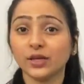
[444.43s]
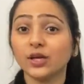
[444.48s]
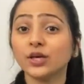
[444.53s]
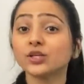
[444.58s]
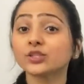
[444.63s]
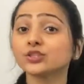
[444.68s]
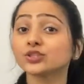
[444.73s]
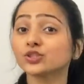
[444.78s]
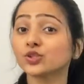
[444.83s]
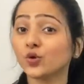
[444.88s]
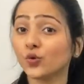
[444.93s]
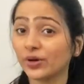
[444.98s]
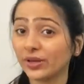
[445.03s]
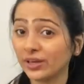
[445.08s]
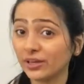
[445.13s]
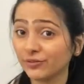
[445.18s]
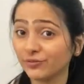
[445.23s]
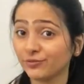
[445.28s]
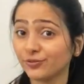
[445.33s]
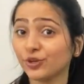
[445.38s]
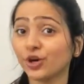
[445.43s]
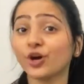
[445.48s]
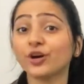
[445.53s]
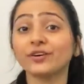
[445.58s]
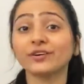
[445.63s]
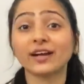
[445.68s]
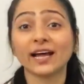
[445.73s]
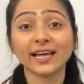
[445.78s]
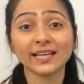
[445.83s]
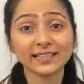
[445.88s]
So if your
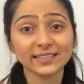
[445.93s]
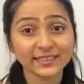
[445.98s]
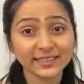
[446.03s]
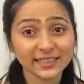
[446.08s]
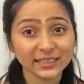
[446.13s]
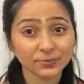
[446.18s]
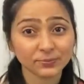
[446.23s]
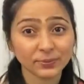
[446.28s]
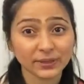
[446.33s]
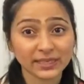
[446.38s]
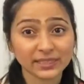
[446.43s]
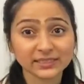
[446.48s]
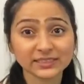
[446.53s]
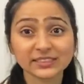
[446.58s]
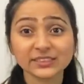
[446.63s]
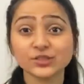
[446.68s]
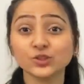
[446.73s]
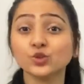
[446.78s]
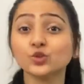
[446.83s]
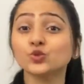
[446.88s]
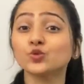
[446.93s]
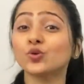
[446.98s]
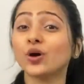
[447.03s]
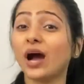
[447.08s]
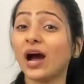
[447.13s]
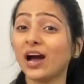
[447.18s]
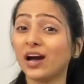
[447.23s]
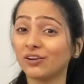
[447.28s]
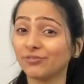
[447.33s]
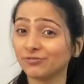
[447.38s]
right knee pains, you do
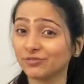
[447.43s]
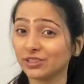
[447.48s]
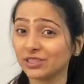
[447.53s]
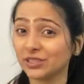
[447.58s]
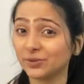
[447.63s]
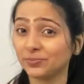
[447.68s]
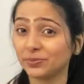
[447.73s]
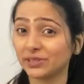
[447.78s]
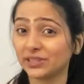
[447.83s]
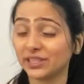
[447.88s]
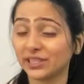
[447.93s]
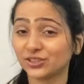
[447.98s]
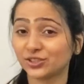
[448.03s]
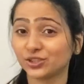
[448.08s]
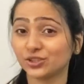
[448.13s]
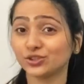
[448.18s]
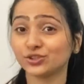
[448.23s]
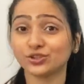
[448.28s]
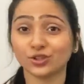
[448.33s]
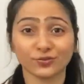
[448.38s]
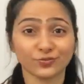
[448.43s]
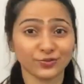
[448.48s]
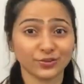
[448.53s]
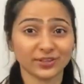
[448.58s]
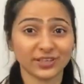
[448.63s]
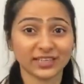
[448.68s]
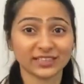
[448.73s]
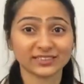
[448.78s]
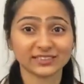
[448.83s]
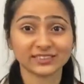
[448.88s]
half the repetitions of
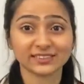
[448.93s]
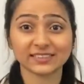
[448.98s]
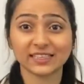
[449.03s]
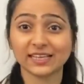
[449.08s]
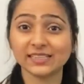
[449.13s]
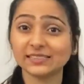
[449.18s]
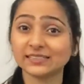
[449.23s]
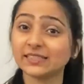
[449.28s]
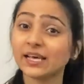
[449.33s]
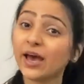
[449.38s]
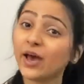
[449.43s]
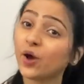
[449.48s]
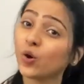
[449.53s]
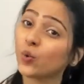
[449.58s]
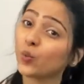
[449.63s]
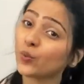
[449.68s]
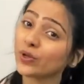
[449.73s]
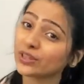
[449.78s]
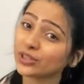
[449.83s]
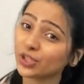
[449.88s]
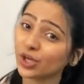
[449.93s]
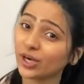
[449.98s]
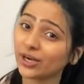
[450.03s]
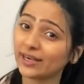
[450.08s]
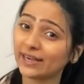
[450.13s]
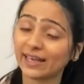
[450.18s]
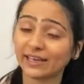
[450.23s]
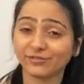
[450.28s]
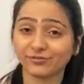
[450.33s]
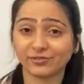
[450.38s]
your exercise with your
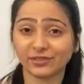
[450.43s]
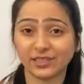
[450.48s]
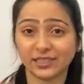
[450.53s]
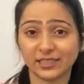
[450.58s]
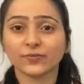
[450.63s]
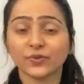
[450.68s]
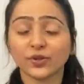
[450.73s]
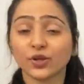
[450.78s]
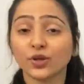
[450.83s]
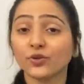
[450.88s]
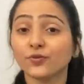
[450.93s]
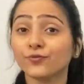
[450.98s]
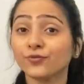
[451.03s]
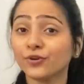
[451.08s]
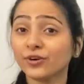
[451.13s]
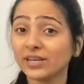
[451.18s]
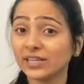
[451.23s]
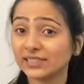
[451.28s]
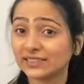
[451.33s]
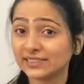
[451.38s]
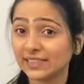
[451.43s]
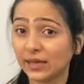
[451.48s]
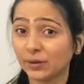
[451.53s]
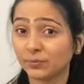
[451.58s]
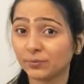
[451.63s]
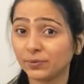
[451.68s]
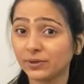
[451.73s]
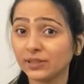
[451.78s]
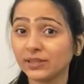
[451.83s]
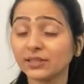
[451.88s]
left knee. For
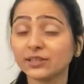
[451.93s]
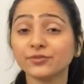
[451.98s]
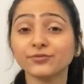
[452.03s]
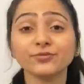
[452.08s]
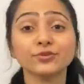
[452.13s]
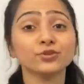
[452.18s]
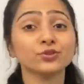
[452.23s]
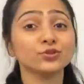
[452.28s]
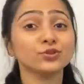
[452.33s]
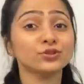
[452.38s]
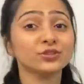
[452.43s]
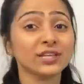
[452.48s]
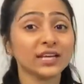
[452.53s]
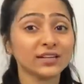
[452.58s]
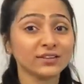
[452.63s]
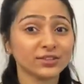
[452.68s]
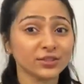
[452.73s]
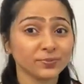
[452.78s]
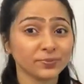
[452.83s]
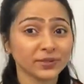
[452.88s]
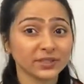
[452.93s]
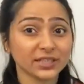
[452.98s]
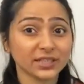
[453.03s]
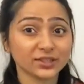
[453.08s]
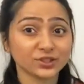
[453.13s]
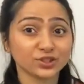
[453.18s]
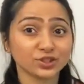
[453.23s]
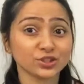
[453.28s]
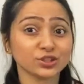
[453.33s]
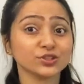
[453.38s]
example, if you do 10
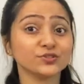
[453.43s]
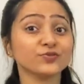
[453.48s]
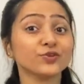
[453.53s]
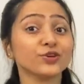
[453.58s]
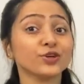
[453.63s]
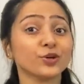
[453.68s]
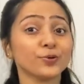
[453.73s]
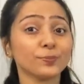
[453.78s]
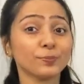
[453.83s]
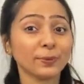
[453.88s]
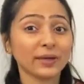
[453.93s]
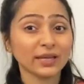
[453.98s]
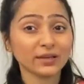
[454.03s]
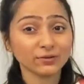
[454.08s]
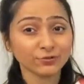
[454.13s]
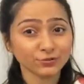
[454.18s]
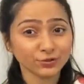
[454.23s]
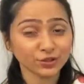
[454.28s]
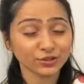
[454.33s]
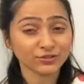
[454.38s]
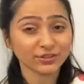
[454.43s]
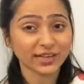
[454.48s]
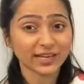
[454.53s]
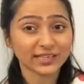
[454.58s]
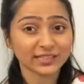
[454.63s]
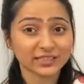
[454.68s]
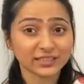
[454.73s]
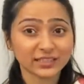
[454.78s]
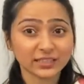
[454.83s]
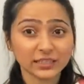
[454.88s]
repetitions for your painful
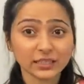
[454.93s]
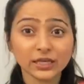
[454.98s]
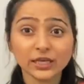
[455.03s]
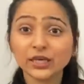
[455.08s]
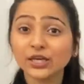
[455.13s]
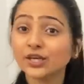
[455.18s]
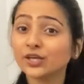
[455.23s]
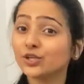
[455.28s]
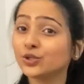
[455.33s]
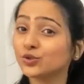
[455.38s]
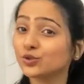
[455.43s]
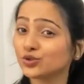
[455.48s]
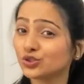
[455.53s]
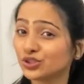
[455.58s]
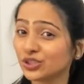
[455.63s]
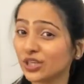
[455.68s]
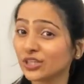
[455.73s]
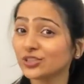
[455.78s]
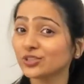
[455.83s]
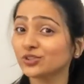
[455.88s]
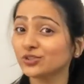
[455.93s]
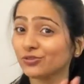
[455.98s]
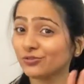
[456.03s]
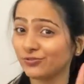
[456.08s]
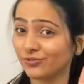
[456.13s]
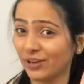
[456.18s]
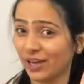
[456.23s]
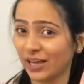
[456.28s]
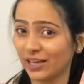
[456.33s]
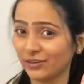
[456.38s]
right knee, you just do
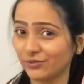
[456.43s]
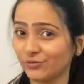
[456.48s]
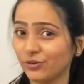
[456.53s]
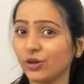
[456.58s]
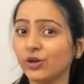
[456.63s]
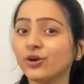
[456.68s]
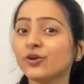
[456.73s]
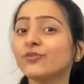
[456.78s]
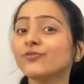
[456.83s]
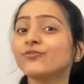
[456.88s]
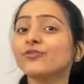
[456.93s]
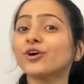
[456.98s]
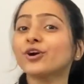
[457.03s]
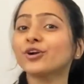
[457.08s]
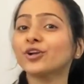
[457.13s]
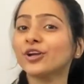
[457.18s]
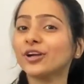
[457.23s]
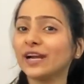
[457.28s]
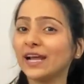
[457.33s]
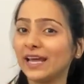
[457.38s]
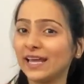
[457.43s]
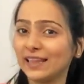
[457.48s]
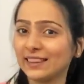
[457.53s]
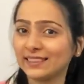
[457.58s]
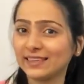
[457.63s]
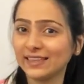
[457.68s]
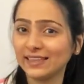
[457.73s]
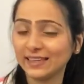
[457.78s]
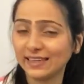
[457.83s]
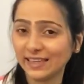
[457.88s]
5 for your
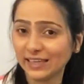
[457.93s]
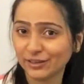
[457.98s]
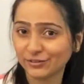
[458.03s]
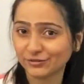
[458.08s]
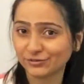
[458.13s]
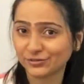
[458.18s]
healthy left.